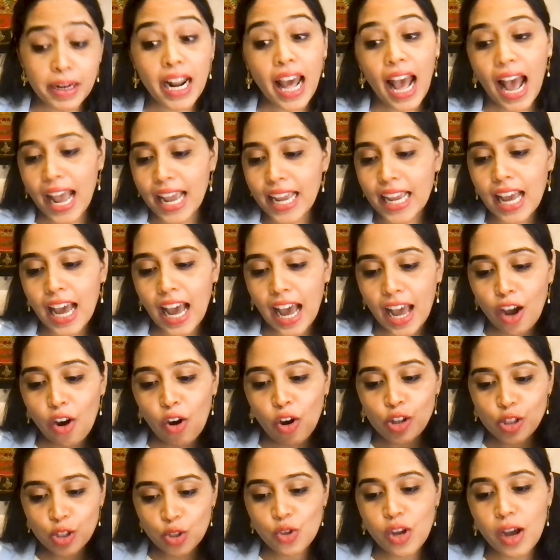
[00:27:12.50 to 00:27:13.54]
But I
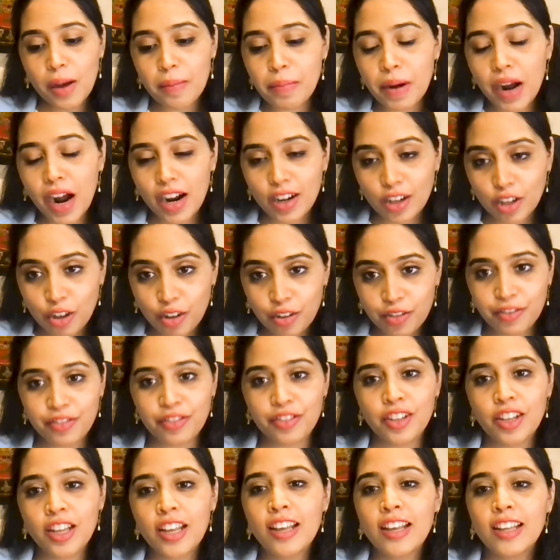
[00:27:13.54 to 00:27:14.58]
also am part of
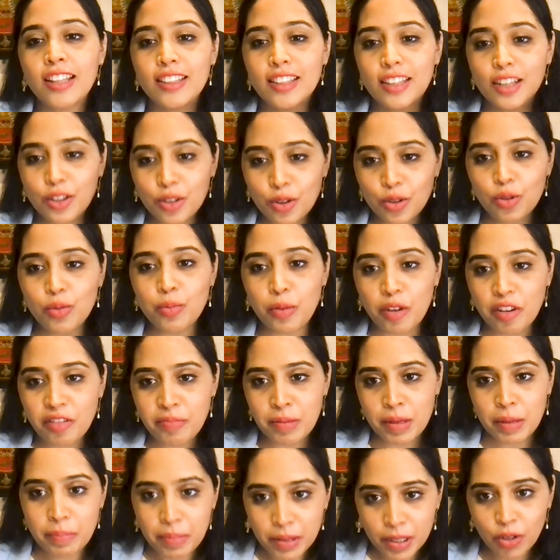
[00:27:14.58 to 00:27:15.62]
the group of
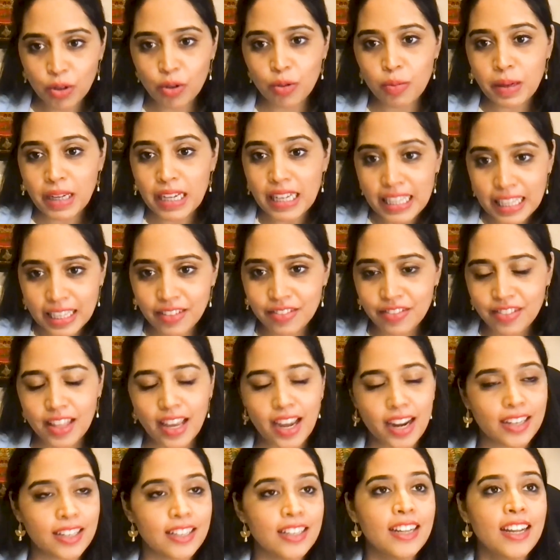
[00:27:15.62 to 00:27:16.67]
people who believes
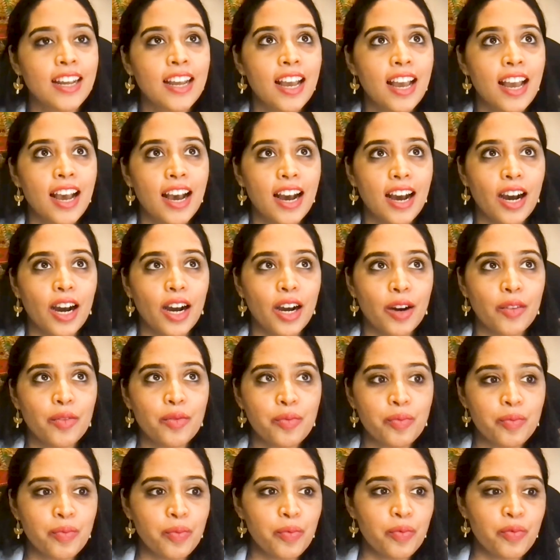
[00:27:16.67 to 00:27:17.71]
that the
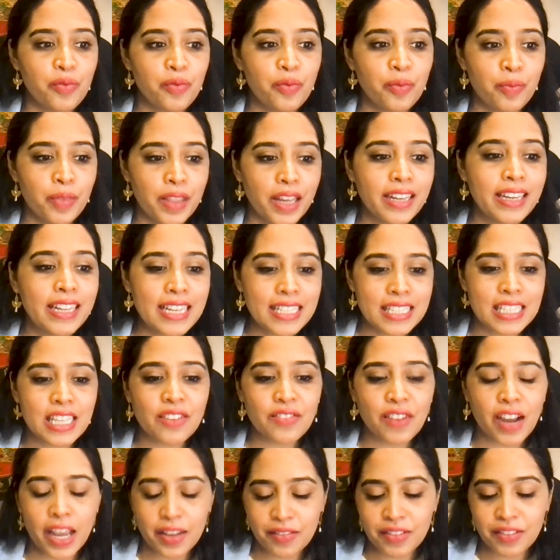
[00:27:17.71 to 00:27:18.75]

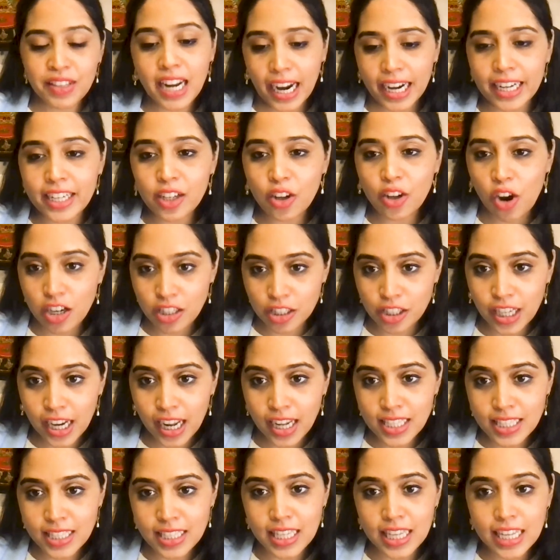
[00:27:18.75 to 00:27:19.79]
reason why we write
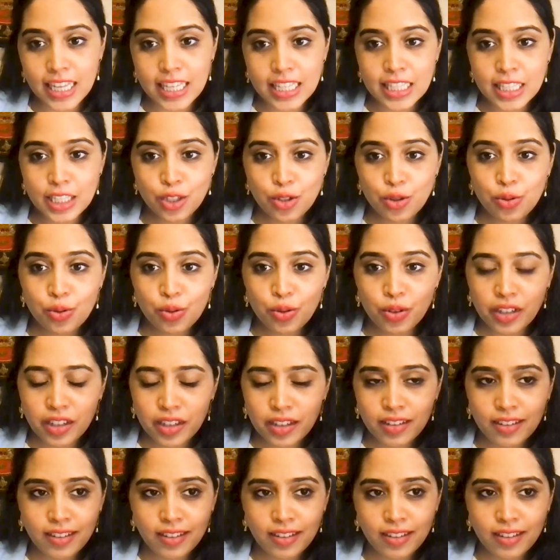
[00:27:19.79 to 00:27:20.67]
contracts is to